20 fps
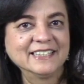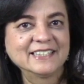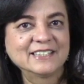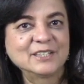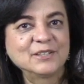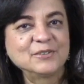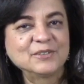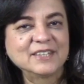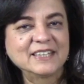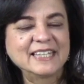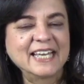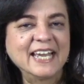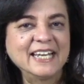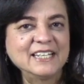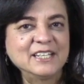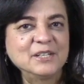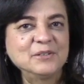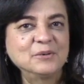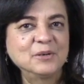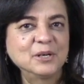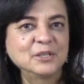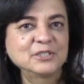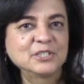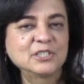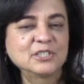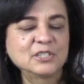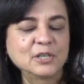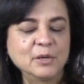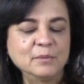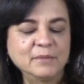So thank you all
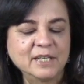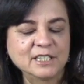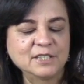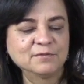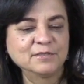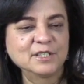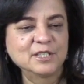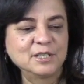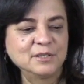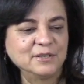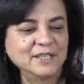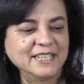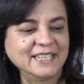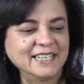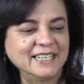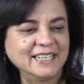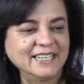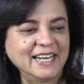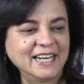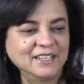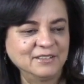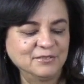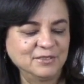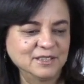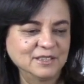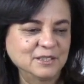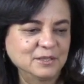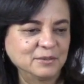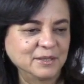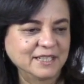so much for tuning in. And
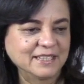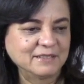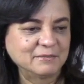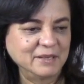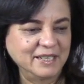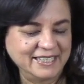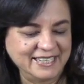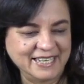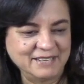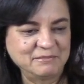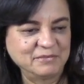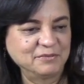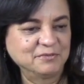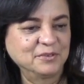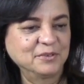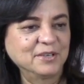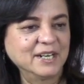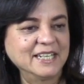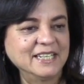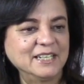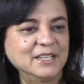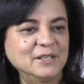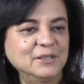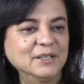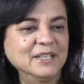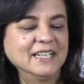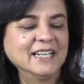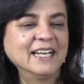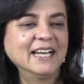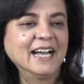real quick, again, before I
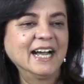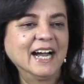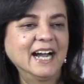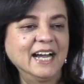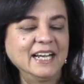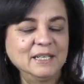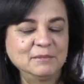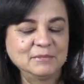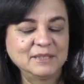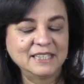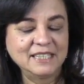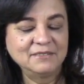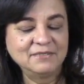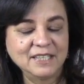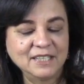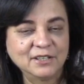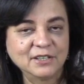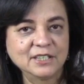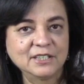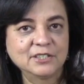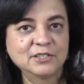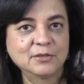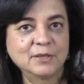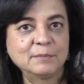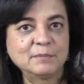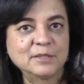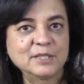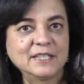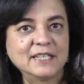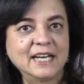go, I am leaving on a
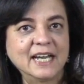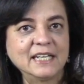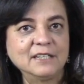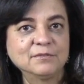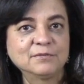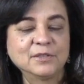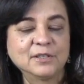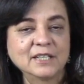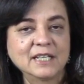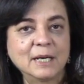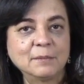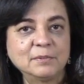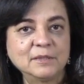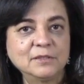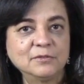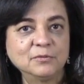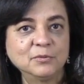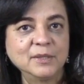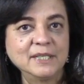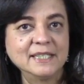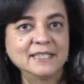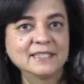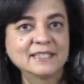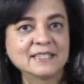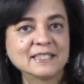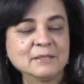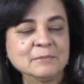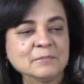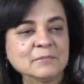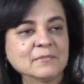trip tonight for a couple of
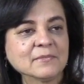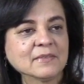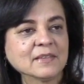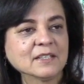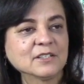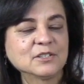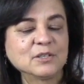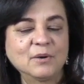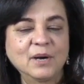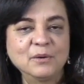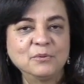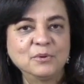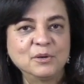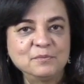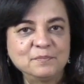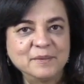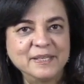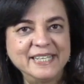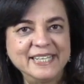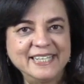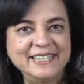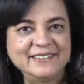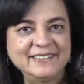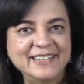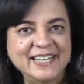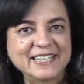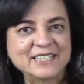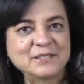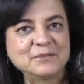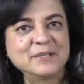weeks. So I won't be here
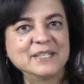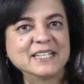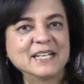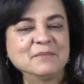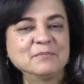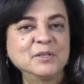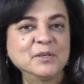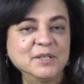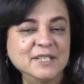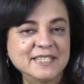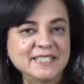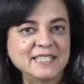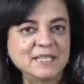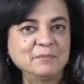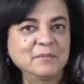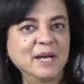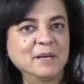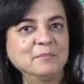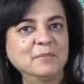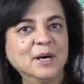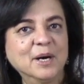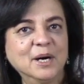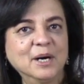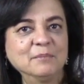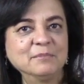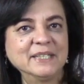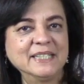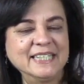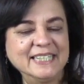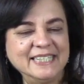next week. I'm going to see my
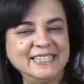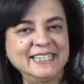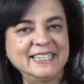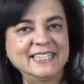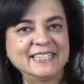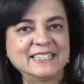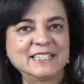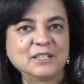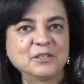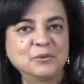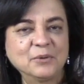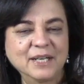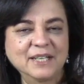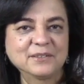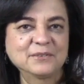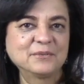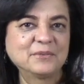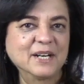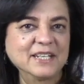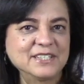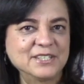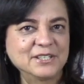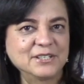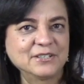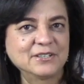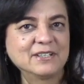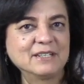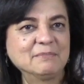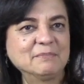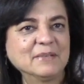mom in India. It's a quick rush
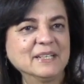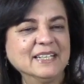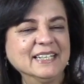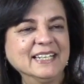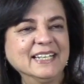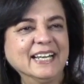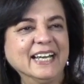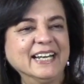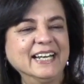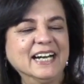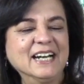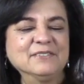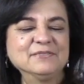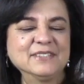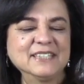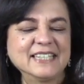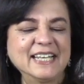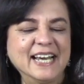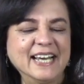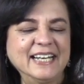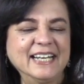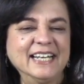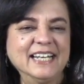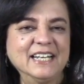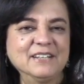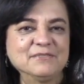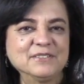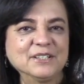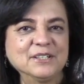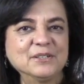trip. And after that, I
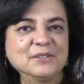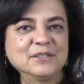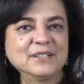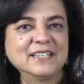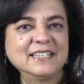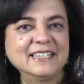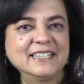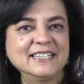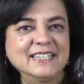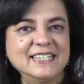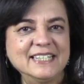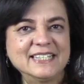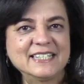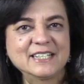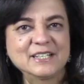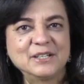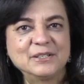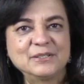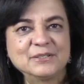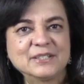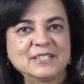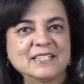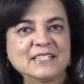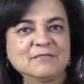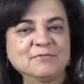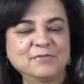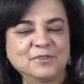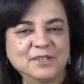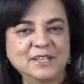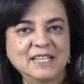have to go to the East
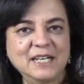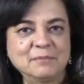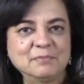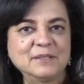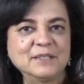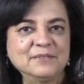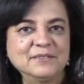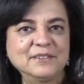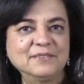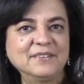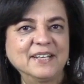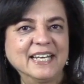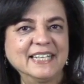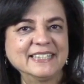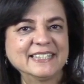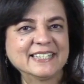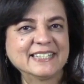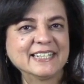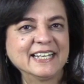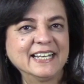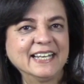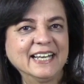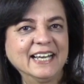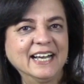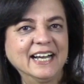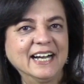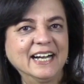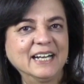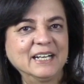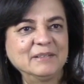Coast for a couple of events.
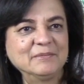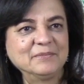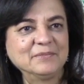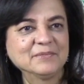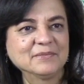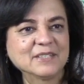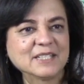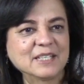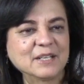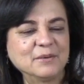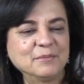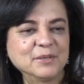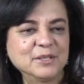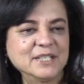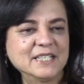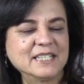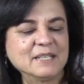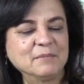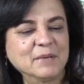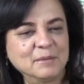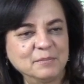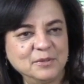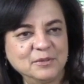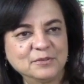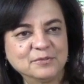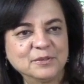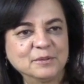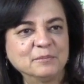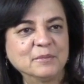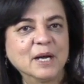Um, so I'm going to see my
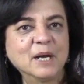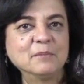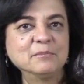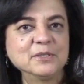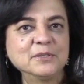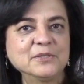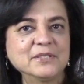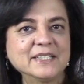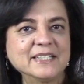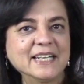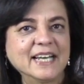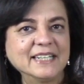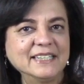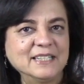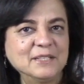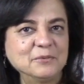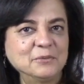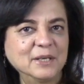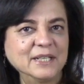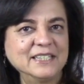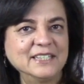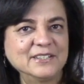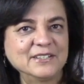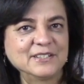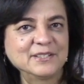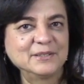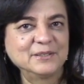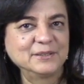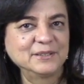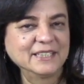beautiful mom, who's 91
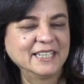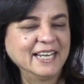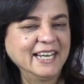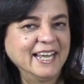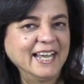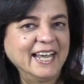years old.